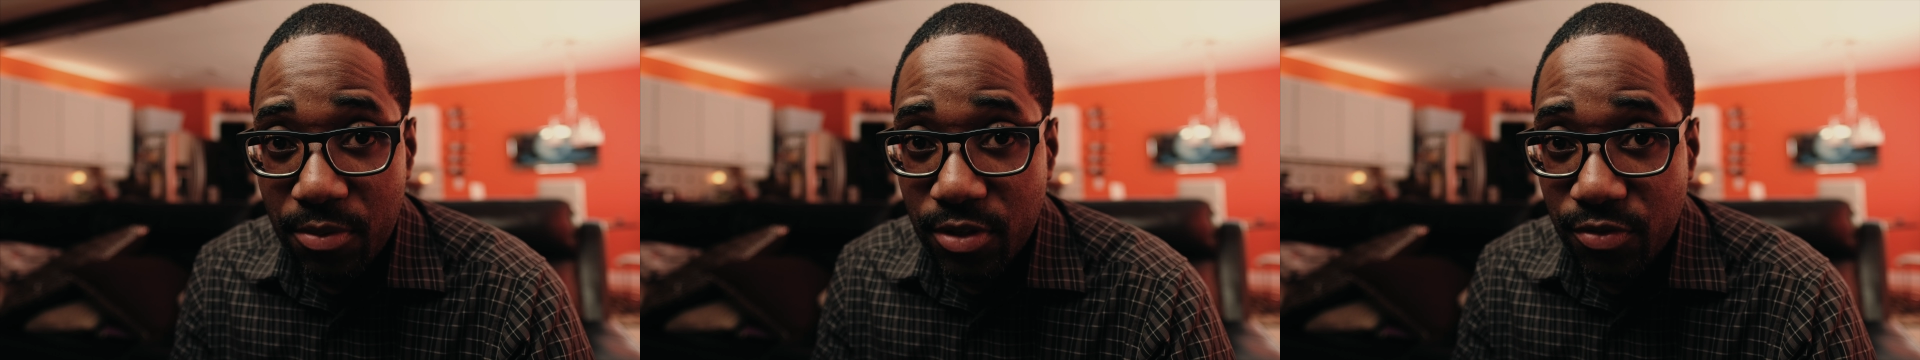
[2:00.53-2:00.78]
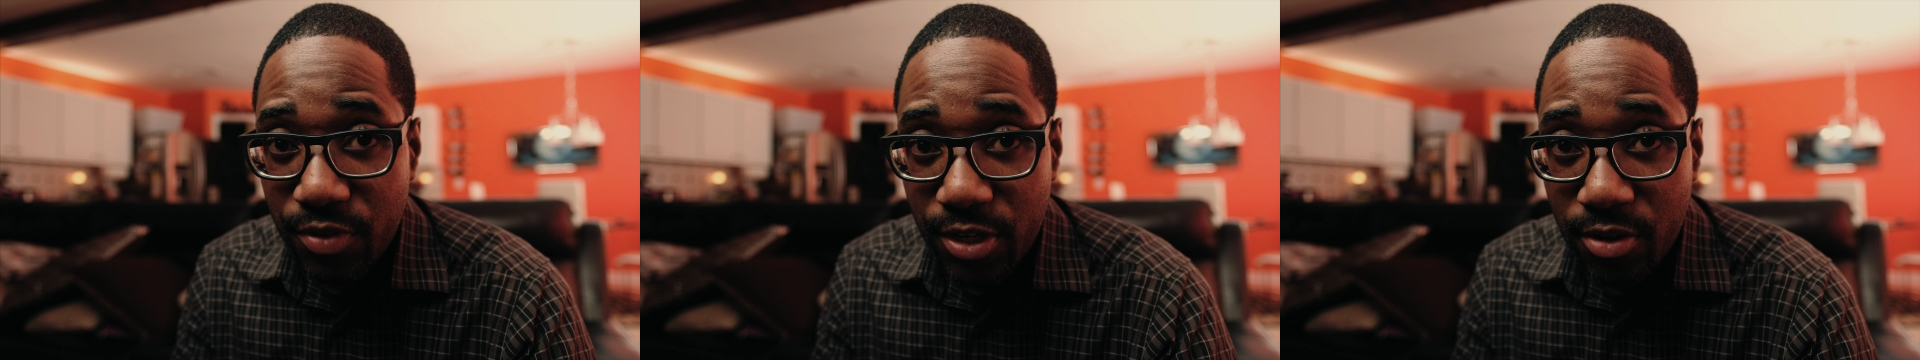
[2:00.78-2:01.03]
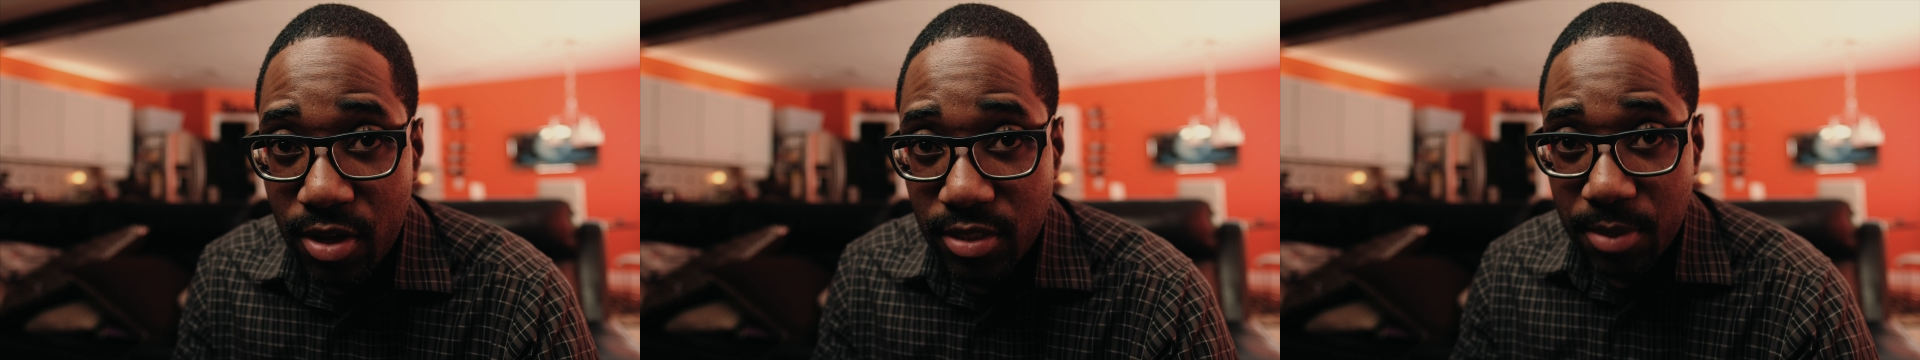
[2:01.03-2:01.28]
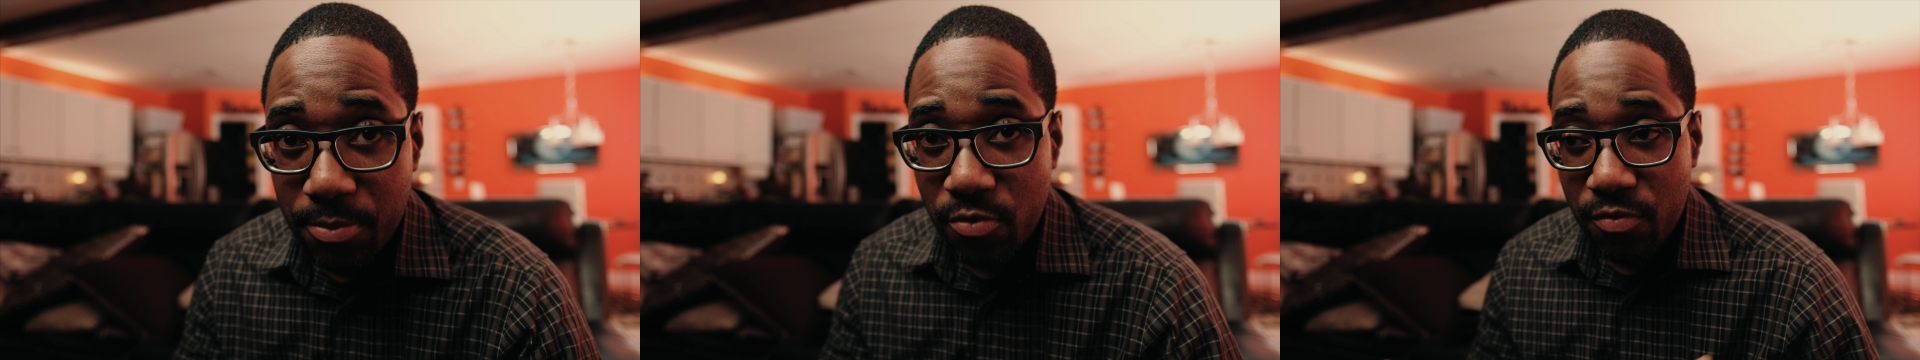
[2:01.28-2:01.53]
in this video as
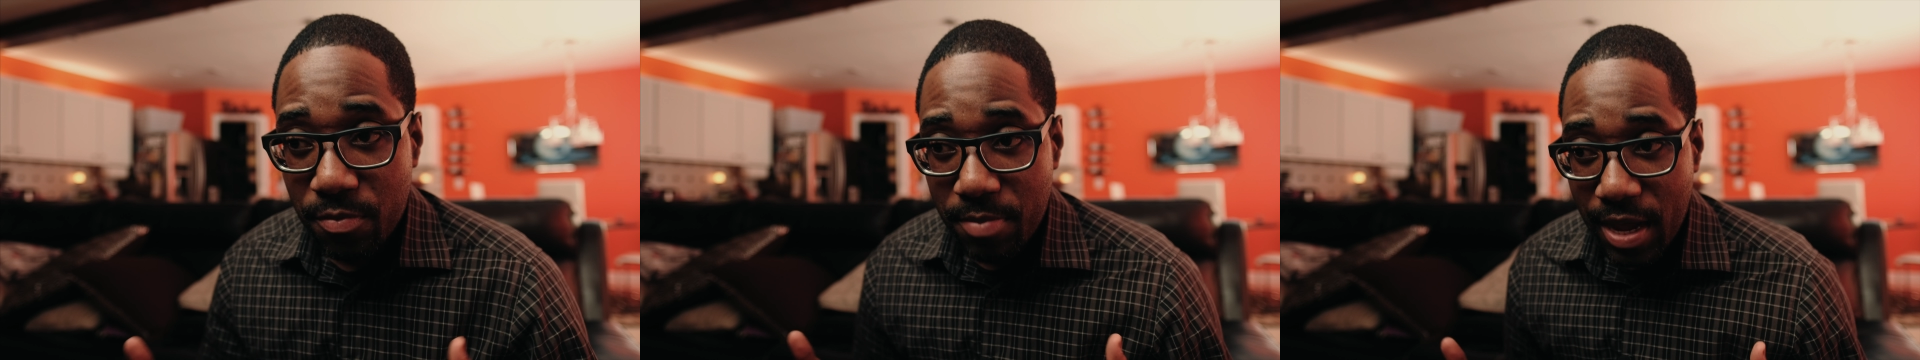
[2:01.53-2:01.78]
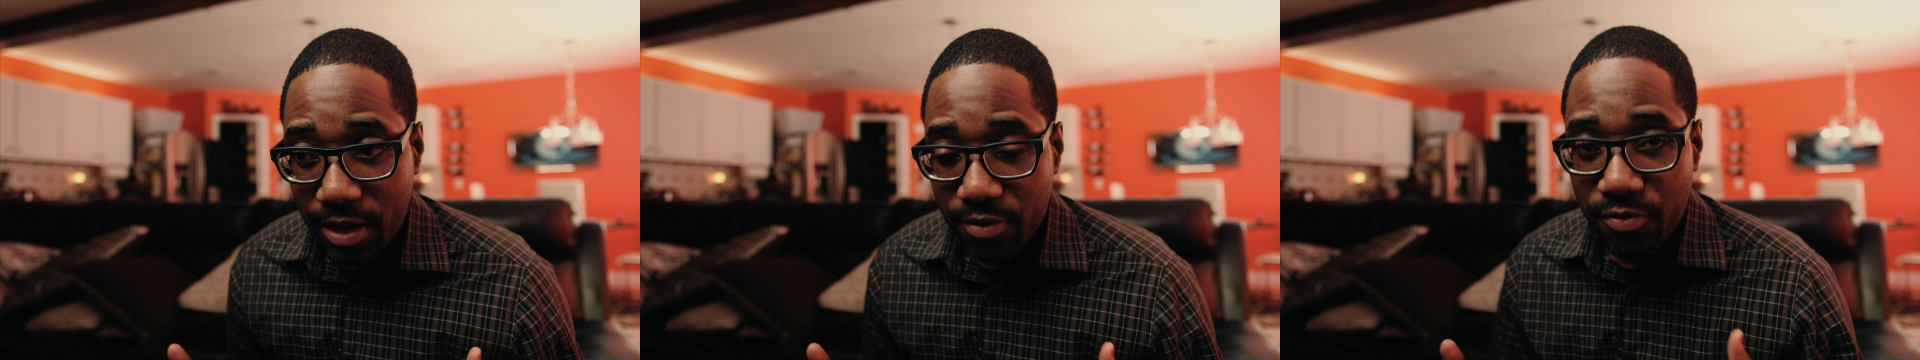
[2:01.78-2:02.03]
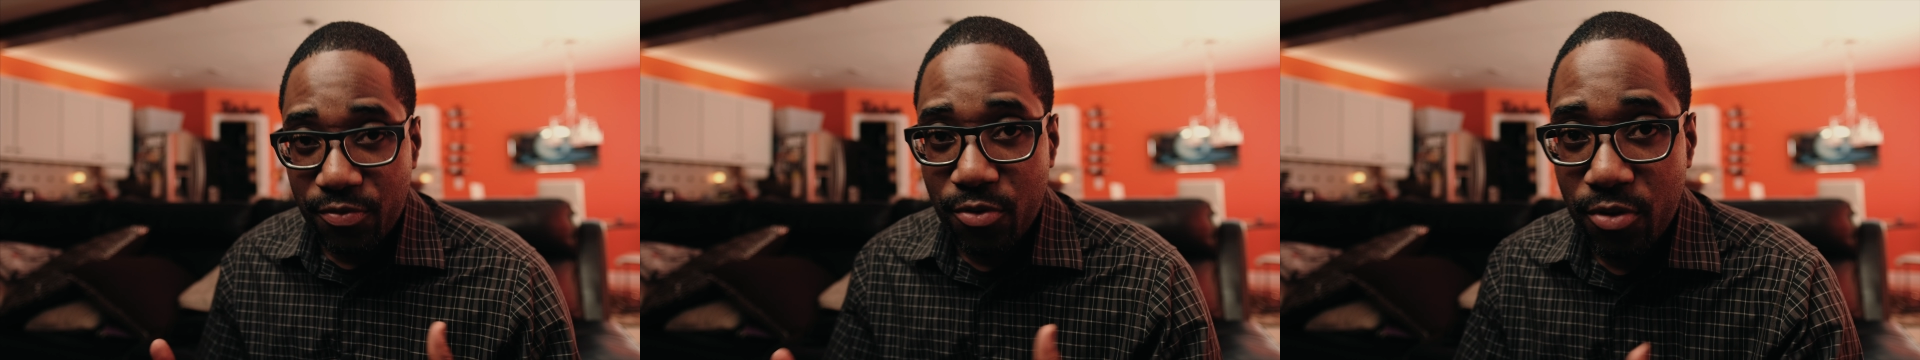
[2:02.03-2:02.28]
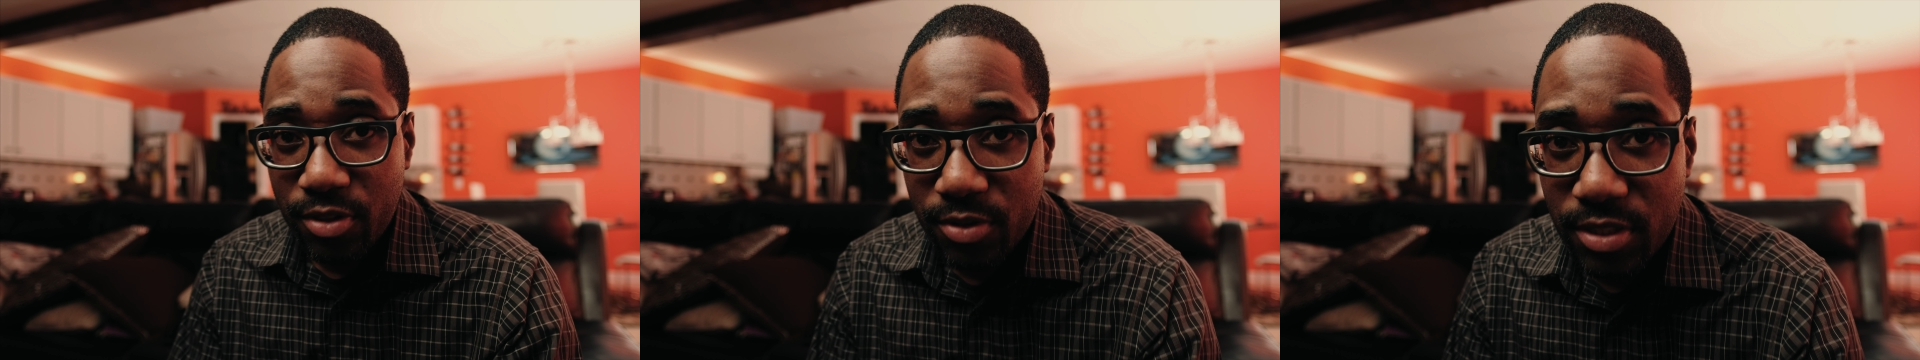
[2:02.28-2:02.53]
I'm moving back and
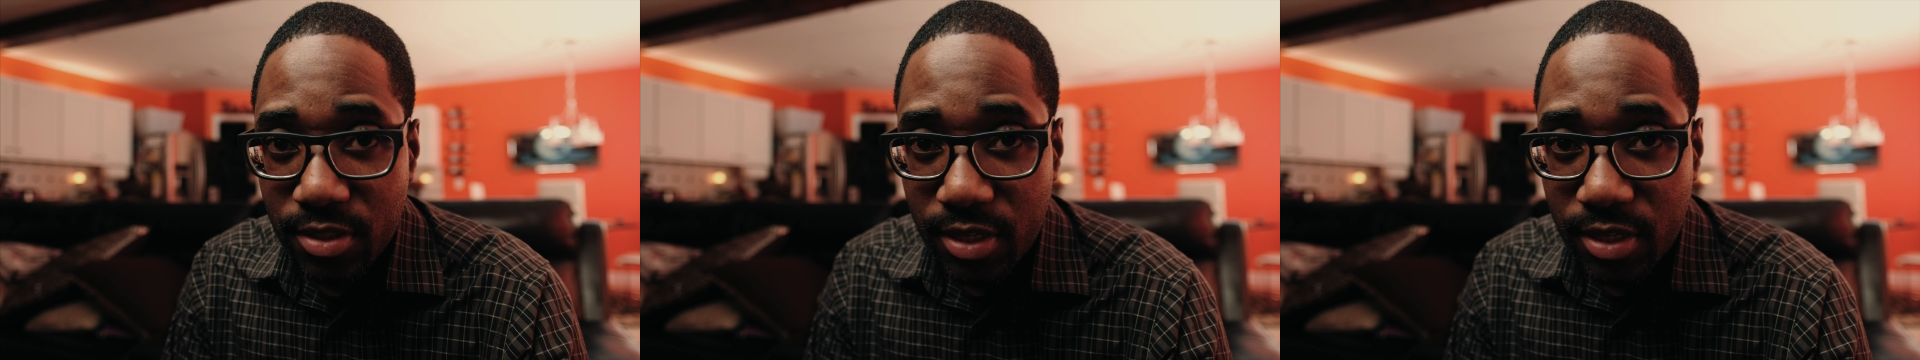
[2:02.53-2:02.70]
forth. Is the